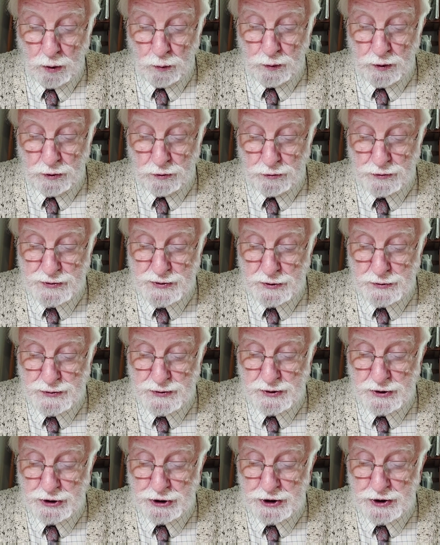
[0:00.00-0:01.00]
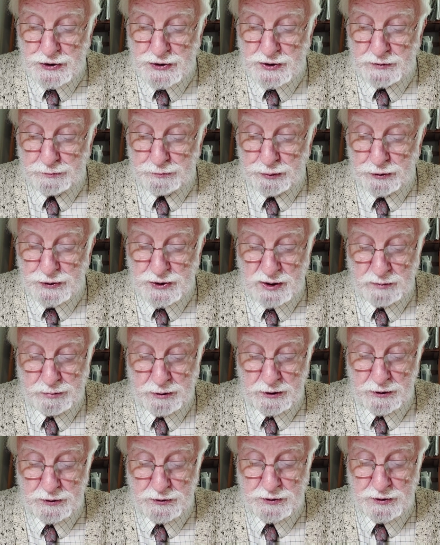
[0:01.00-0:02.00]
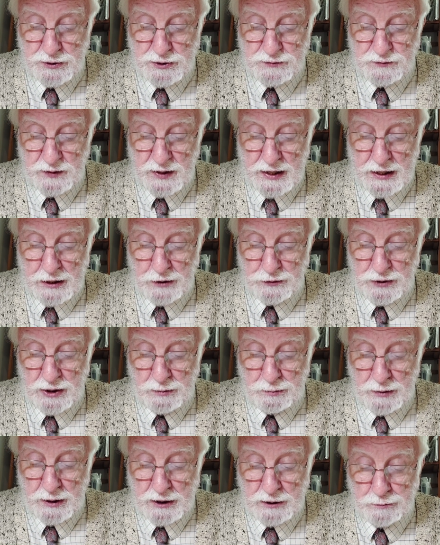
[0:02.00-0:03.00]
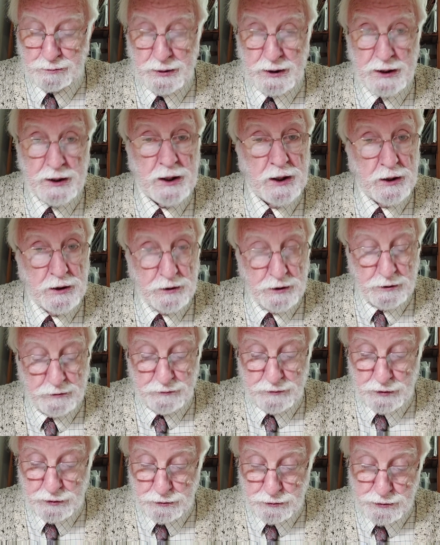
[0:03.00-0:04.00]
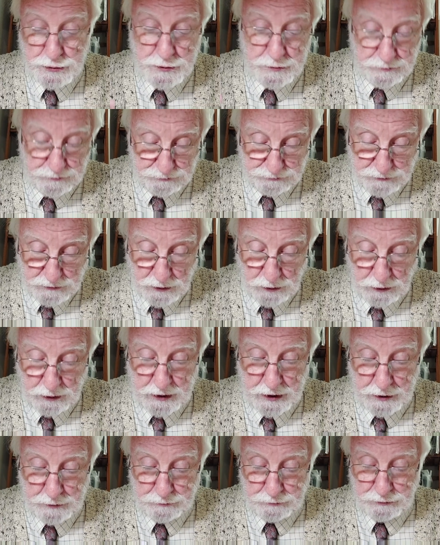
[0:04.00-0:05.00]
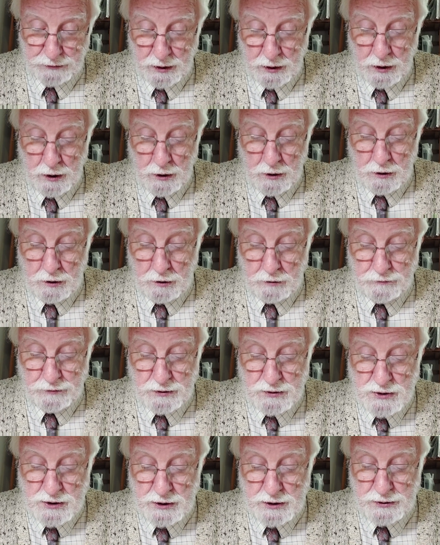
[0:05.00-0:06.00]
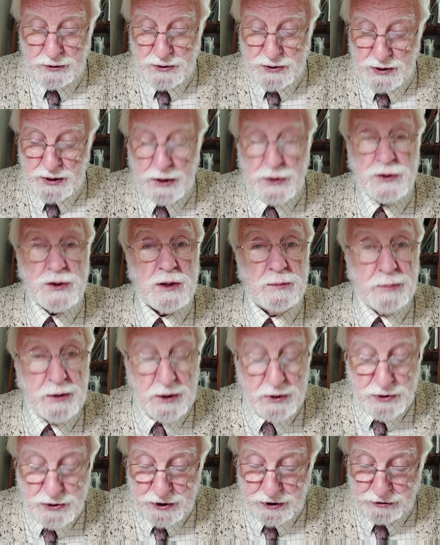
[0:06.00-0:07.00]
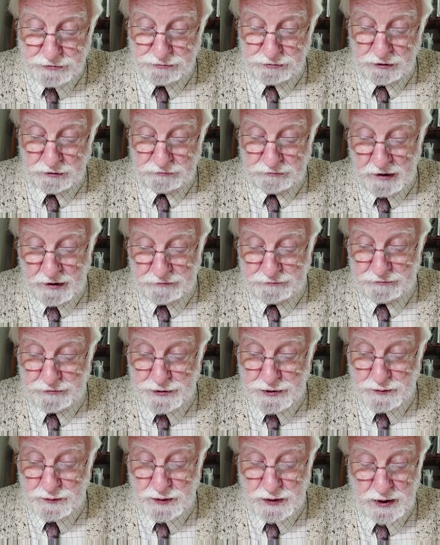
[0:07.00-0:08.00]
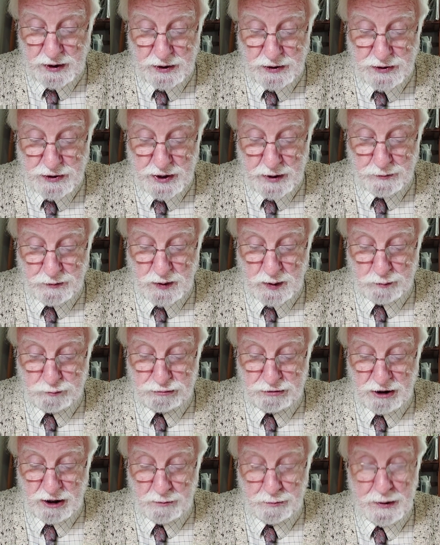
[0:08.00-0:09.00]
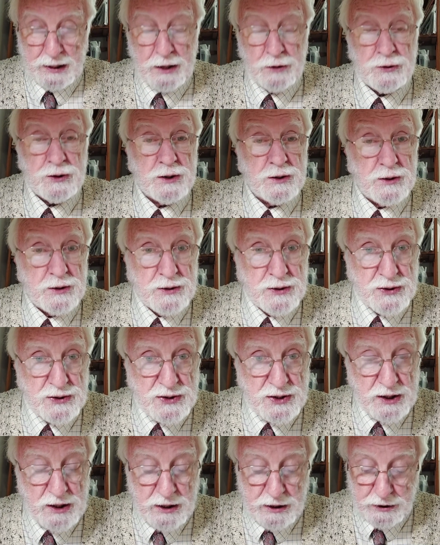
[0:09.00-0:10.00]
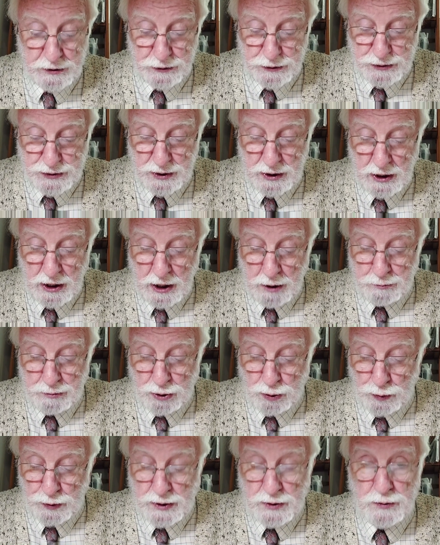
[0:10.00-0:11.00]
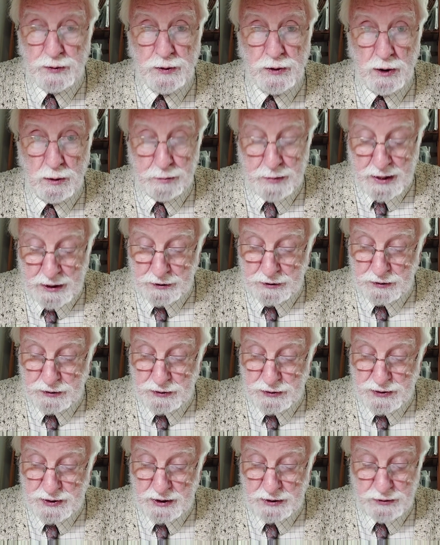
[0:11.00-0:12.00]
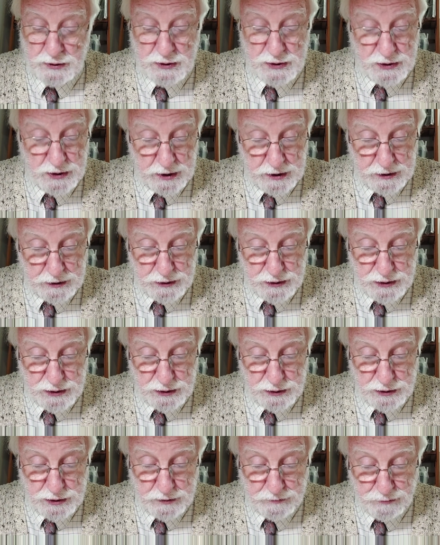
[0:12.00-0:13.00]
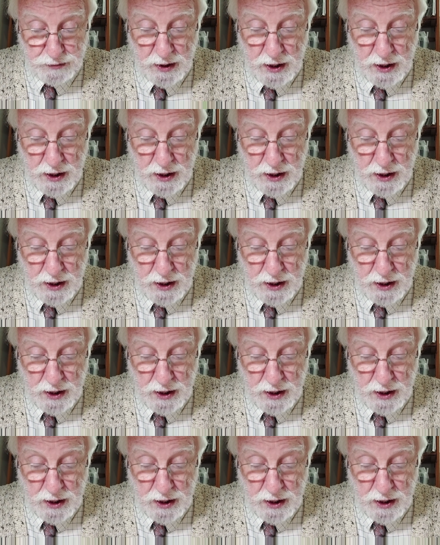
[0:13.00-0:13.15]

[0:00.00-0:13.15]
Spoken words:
We also suggest some possibilities for how they might be diffused." Okay. Obviously, this has to be a central reference for the attempt to bring about a consilience between the humanities and the sciences.